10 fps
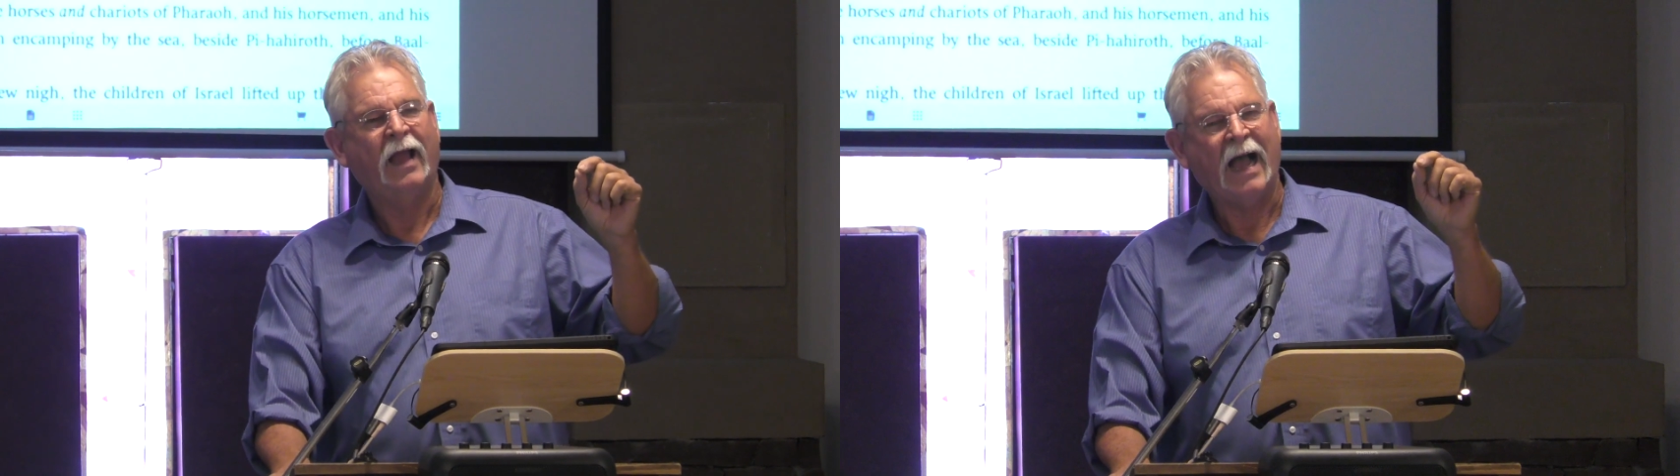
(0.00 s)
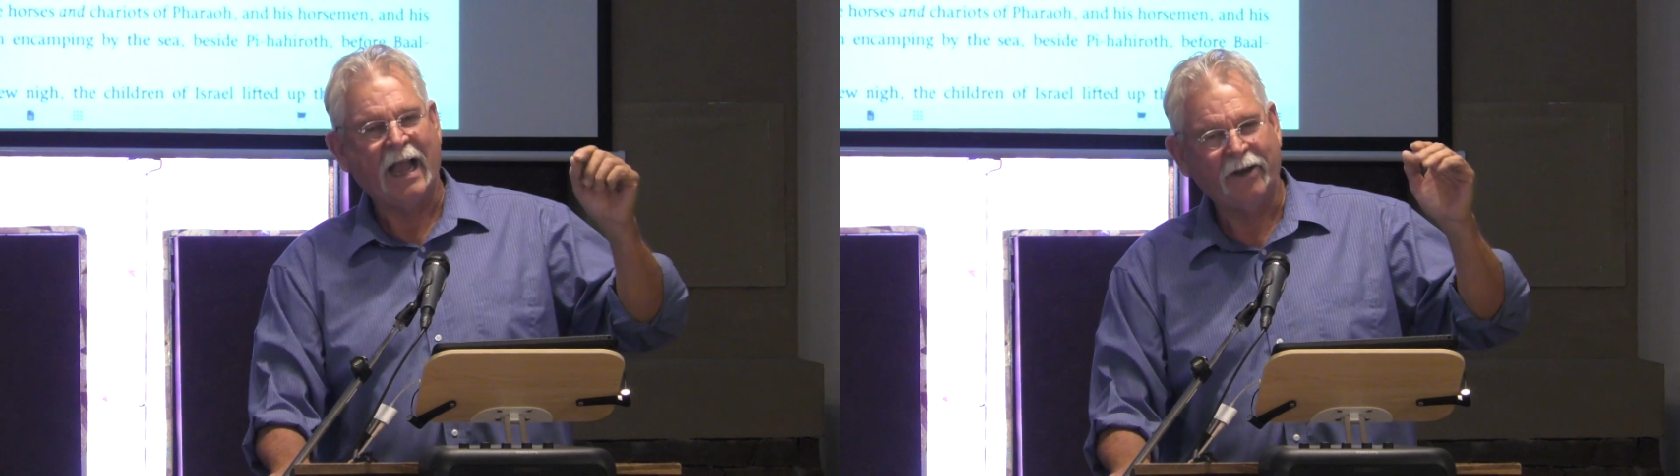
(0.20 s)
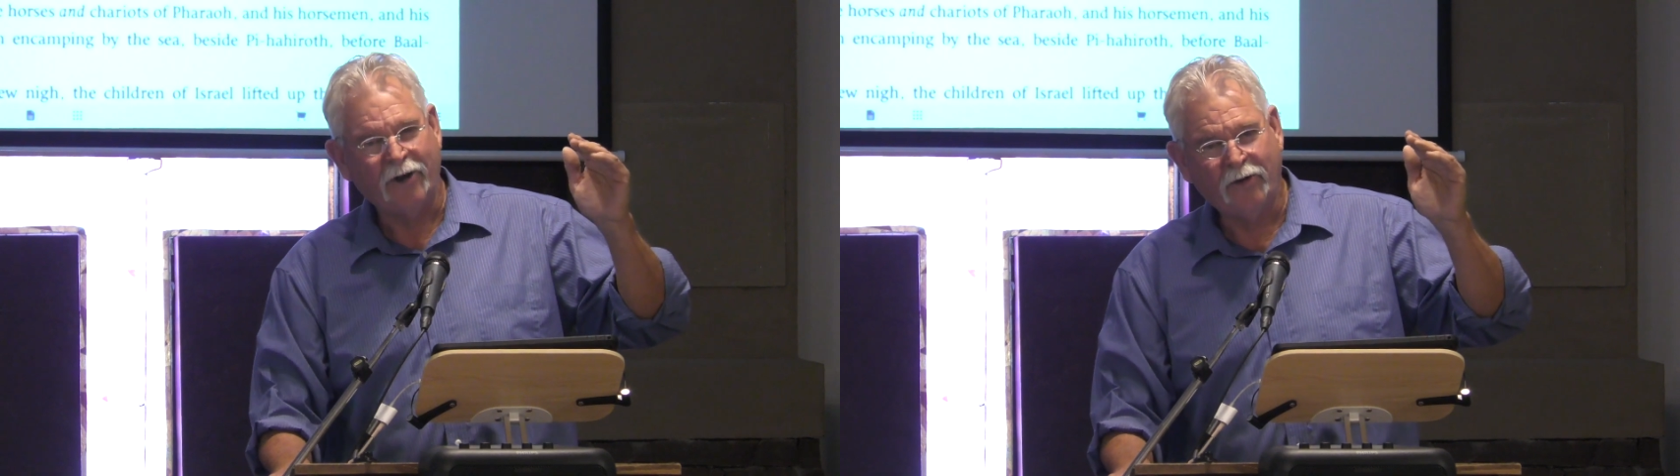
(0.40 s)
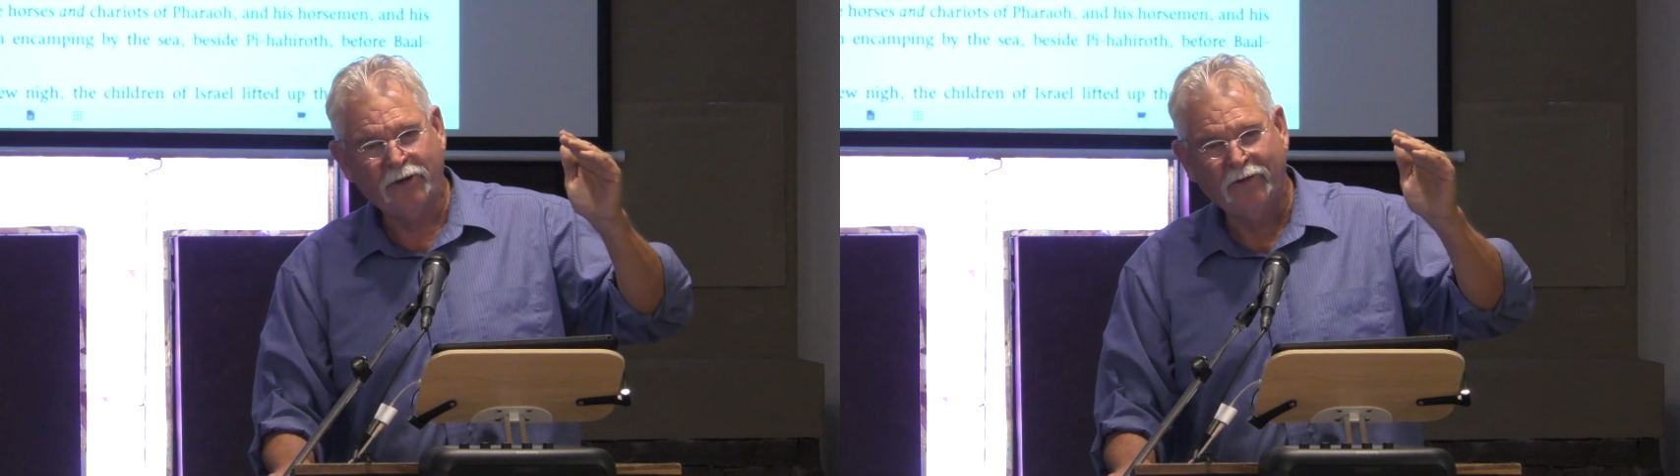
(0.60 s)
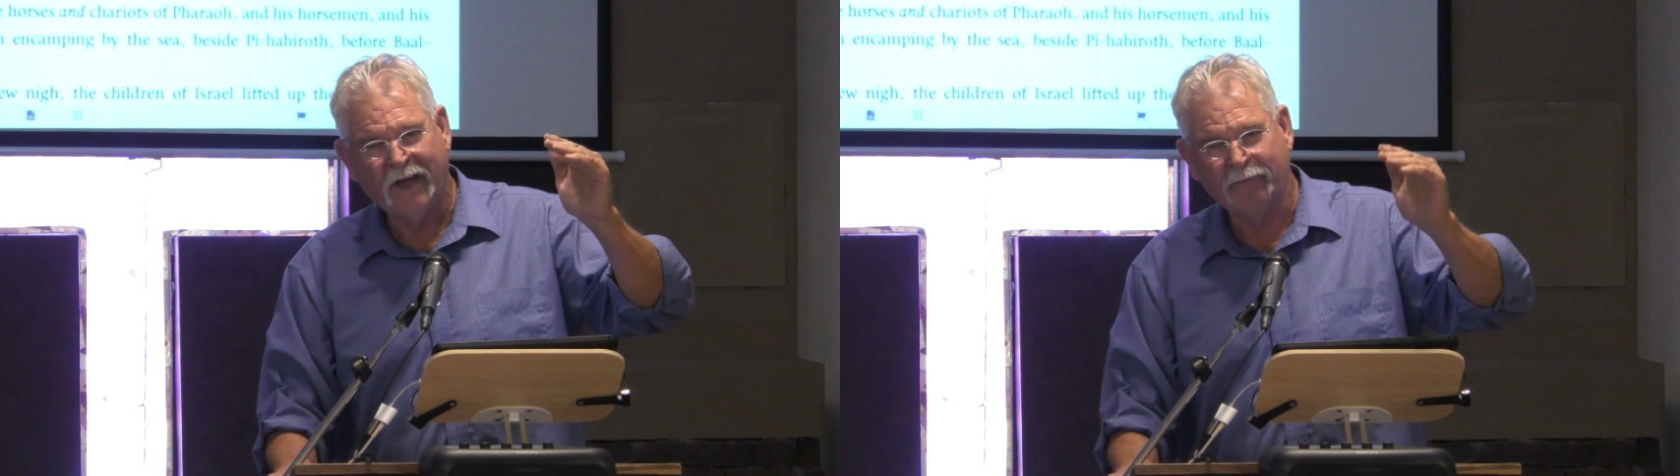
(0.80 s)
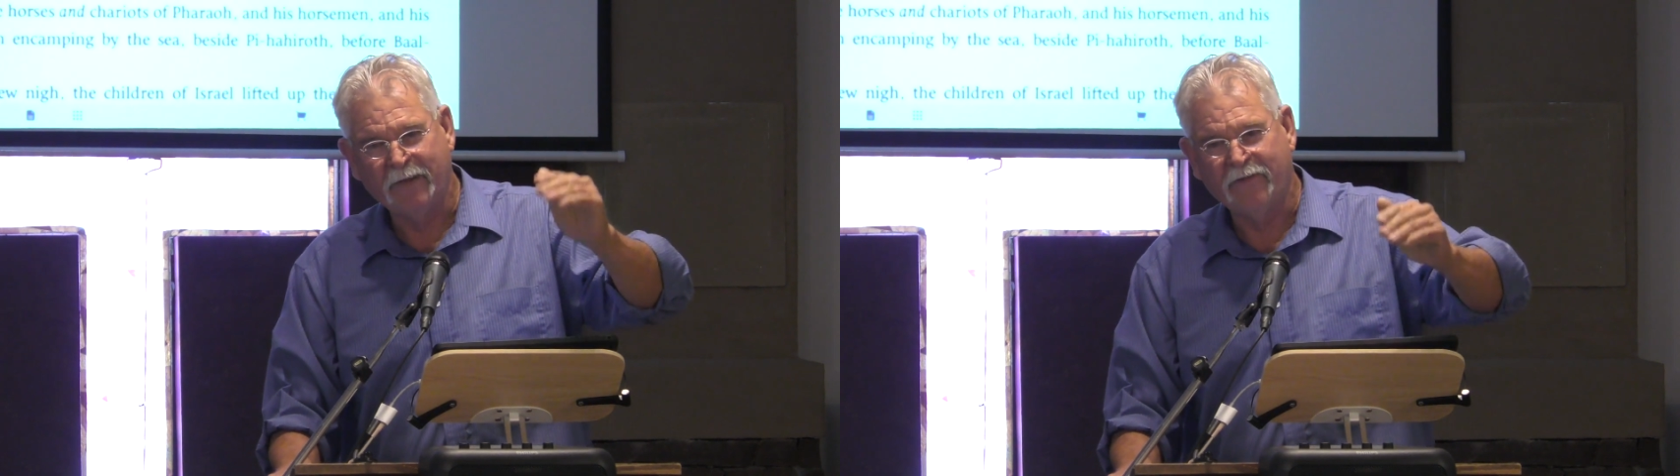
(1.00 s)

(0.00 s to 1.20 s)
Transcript: I know you love me,